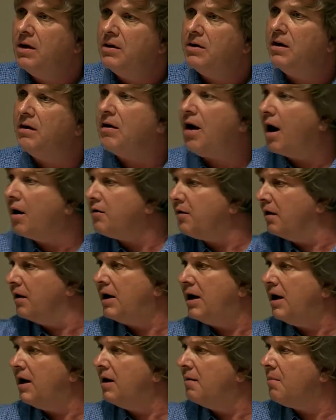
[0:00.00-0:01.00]
To Dr.
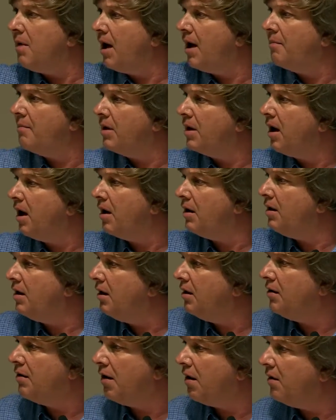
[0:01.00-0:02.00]
King and Mahatma Gandhi
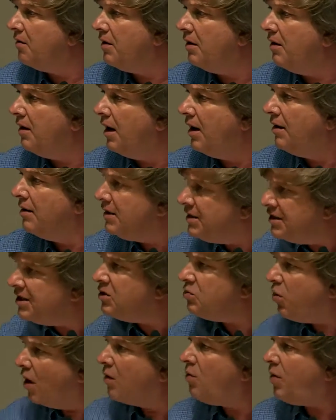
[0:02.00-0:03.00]
and Dorothy Day. This
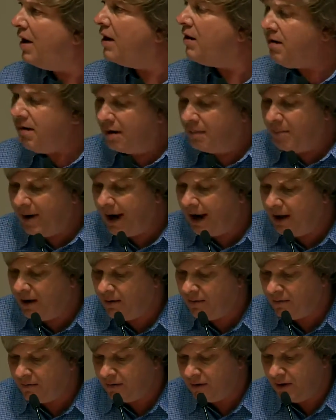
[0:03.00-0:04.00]
is what we are
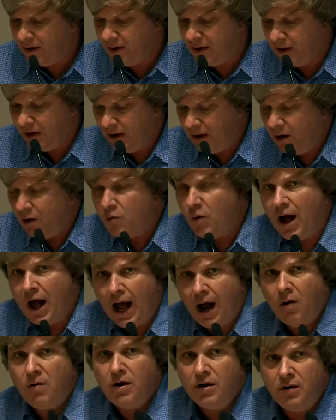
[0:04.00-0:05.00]
about. Well,
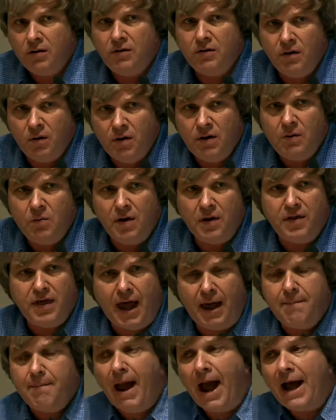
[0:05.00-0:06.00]
how are you doing with
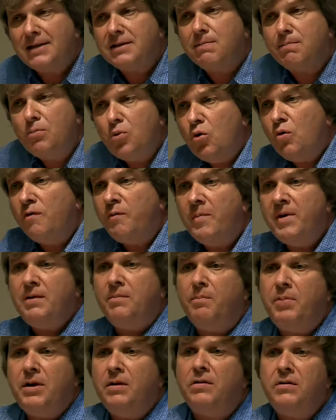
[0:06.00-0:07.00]
that? As
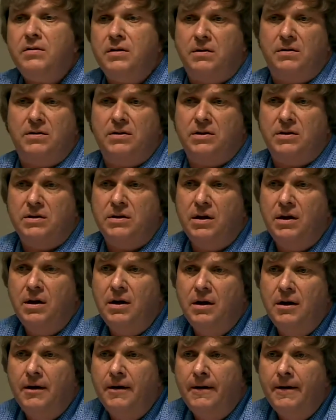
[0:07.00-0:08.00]
movement builders.
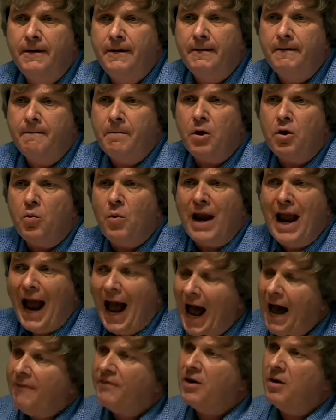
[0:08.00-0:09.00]
We
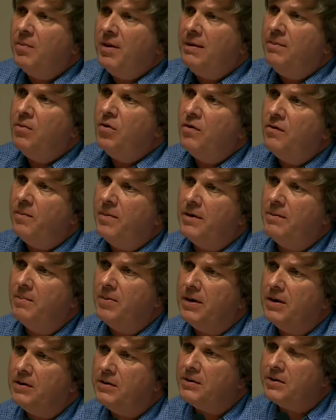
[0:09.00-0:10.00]
have to be movement
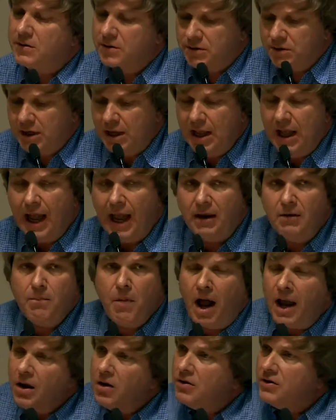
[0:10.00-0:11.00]
builders. And
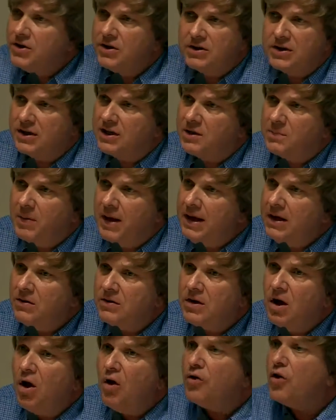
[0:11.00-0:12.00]
Michael just explained
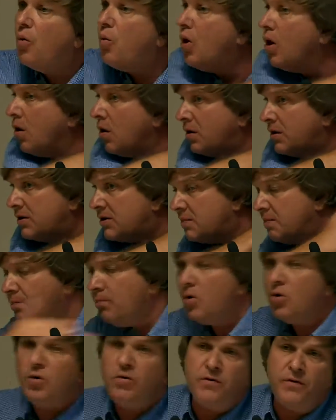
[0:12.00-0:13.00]
it. The world is
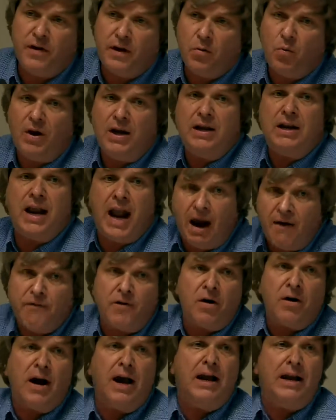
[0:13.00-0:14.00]
moving. We
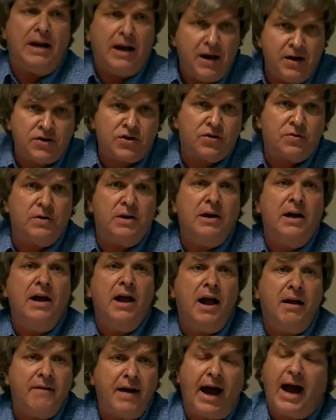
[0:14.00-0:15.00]
never in history
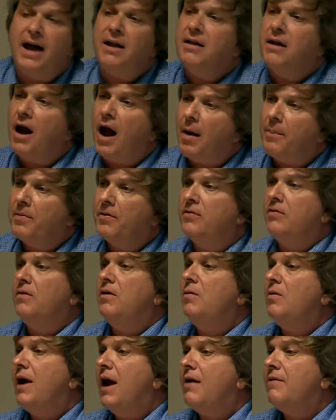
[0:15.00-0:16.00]
have had the
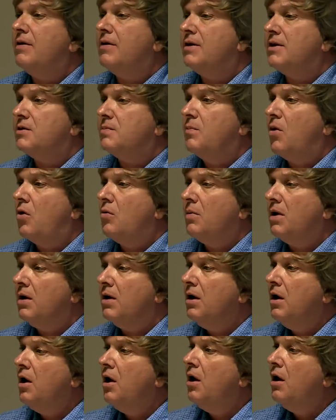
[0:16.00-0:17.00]
opportunity we have at this moment.
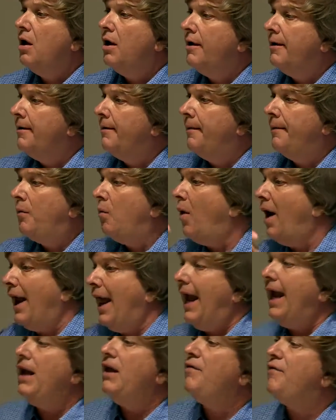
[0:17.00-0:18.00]

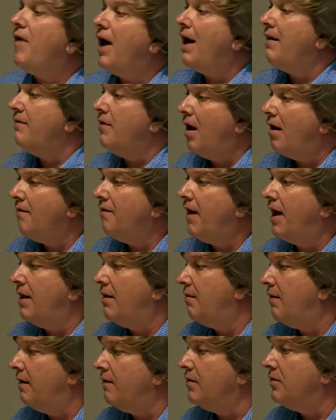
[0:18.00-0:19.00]
85
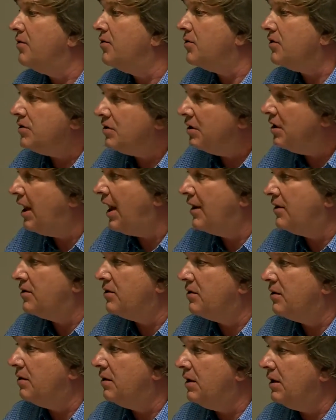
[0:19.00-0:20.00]
nonviolent revolutions the
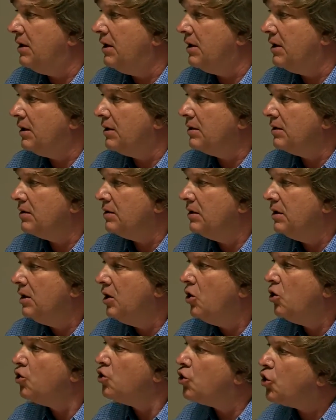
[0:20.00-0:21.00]
last 30 years.
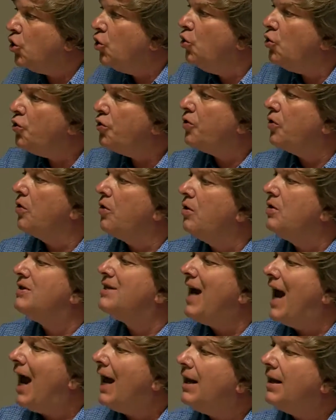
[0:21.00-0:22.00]

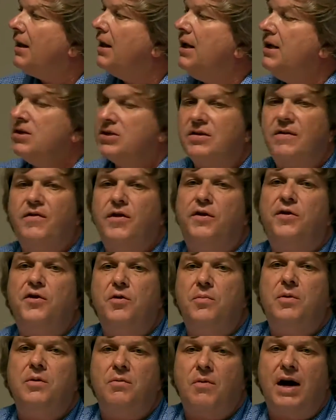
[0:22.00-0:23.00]
2/3 at least of the
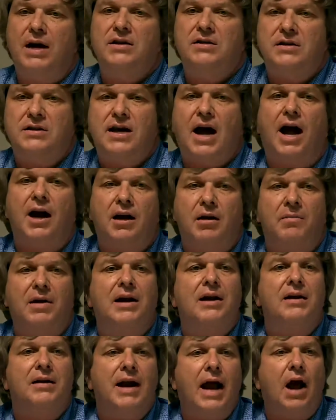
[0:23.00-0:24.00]
human race
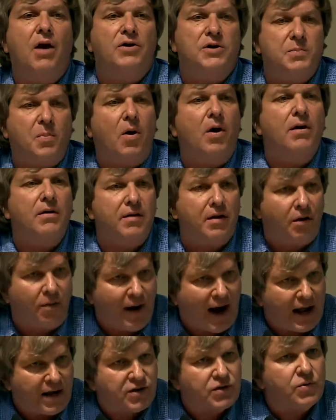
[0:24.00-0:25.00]
documented now as part of the
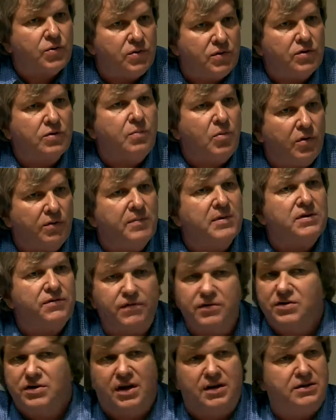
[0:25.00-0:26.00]
grassroots movements
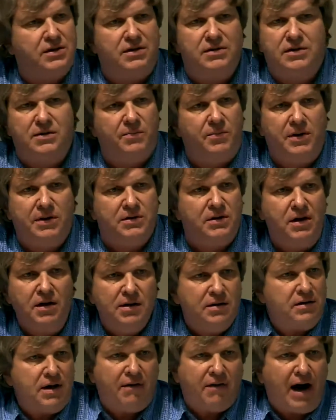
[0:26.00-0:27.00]
for justice and peace.
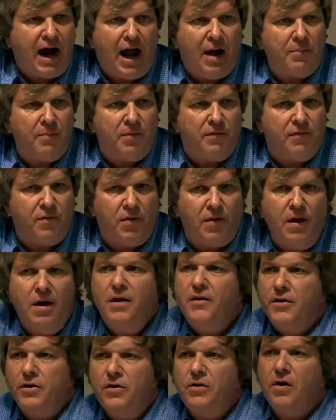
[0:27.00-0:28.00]
It never happened before.
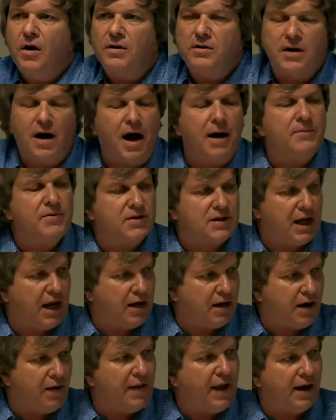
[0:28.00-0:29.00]
The New York Times
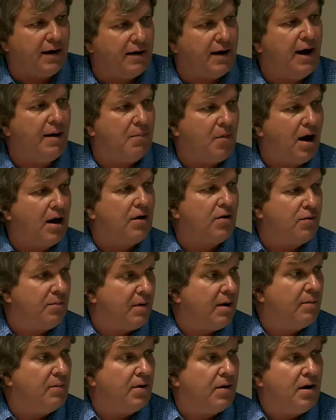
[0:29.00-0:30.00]
saying on that day, Michael,
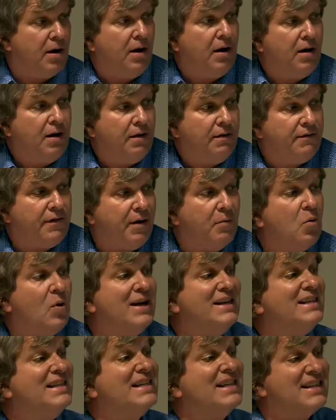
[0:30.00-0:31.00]
remember?
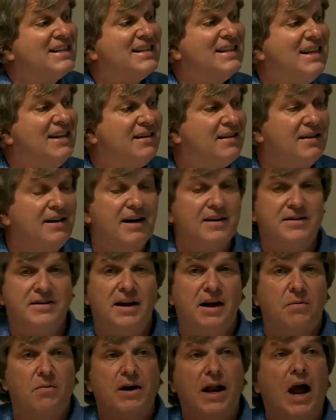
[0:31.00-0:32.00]
February 16th, the next
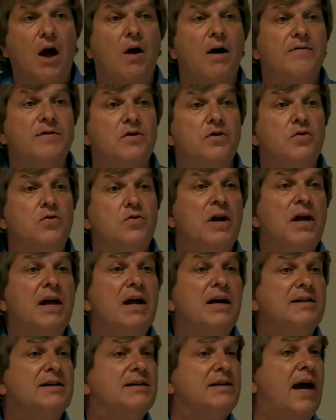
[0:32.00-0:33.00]
day, we now have
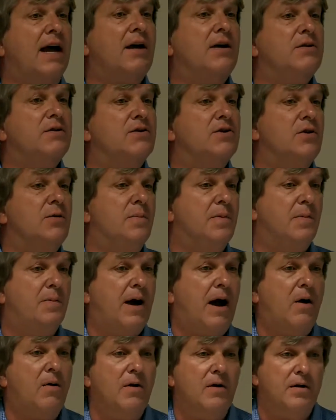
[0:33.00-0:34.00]
a second
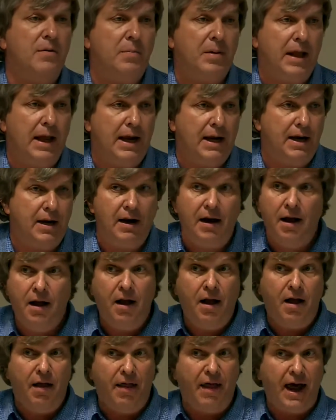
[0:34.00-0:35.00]
superpower on the planet.
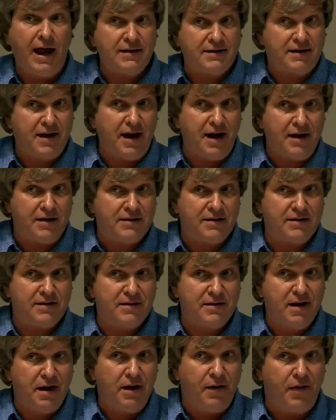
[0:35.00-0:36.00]
That's
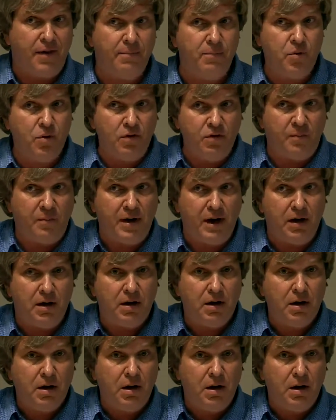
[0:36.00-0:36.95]
us, the movement.